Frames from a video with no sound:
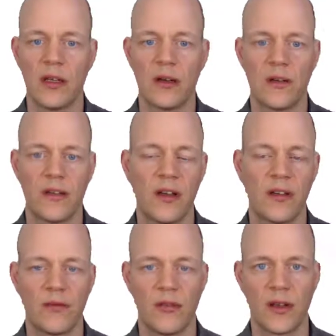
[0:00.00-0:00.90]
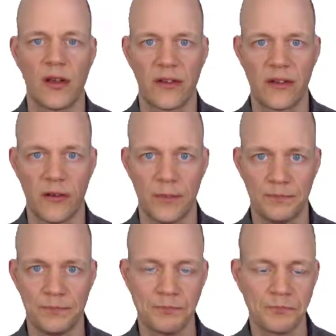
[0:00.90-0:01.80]
on the size of the cluster.
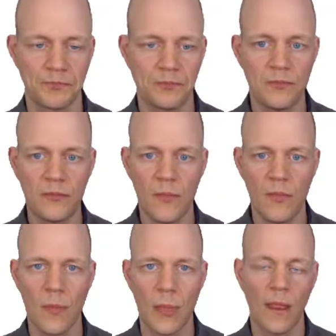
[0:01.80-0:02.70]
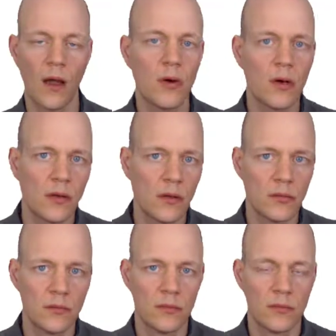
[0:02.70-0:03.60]

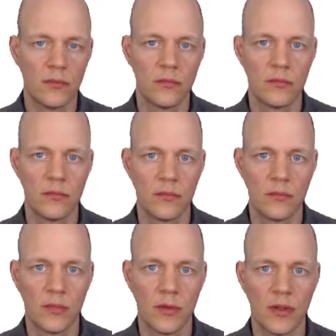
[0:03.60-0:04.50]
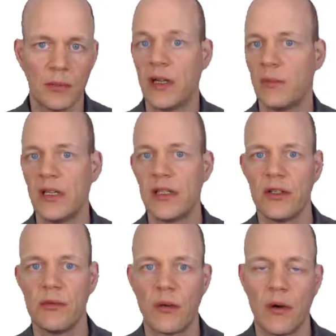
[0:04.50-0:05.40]
Our
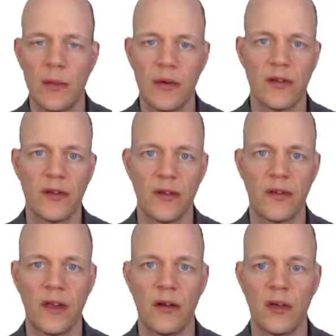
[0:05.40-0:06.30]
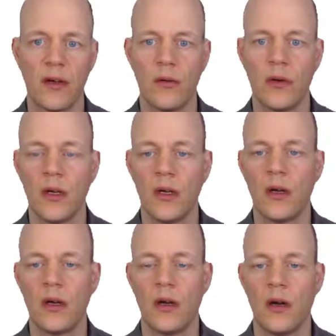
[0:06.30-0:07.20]
dependability requirements in this area
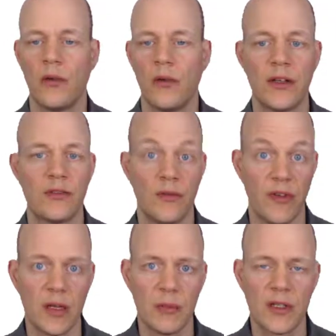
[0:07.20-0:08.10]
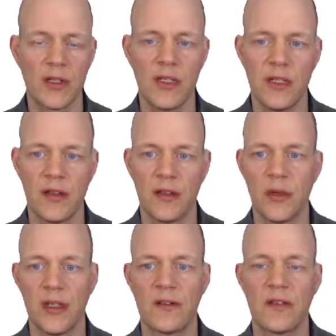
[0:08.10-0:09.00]
relate to availability. That
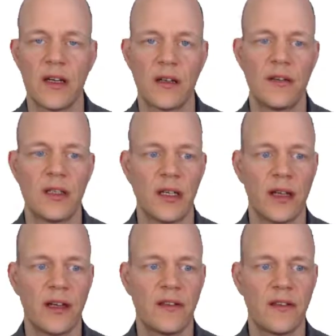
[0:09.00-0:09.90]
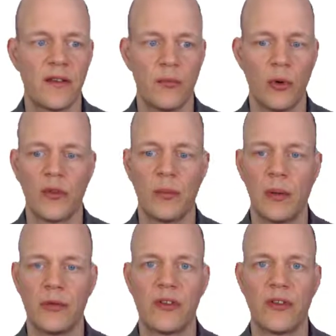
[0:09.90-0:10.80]
means that the clients, that both the
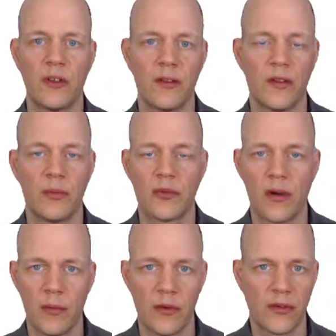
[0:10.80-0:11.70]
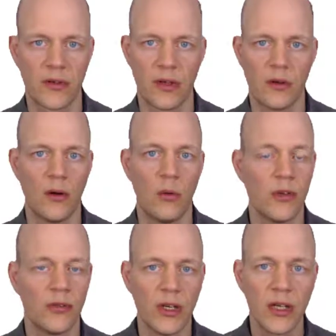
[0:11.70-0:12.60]
publishers and subscribers, can
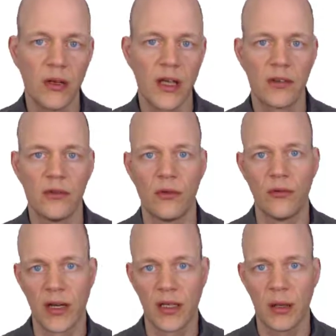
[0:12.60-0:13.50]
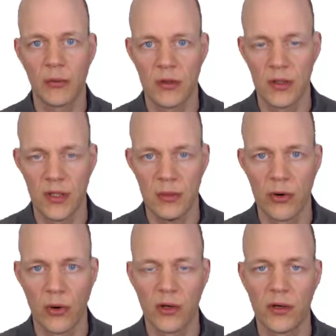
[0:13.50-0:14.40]
always reconnect to a running MQTT
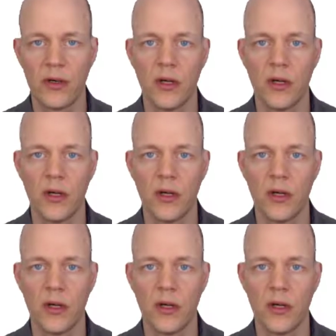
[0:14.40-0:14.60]
broker,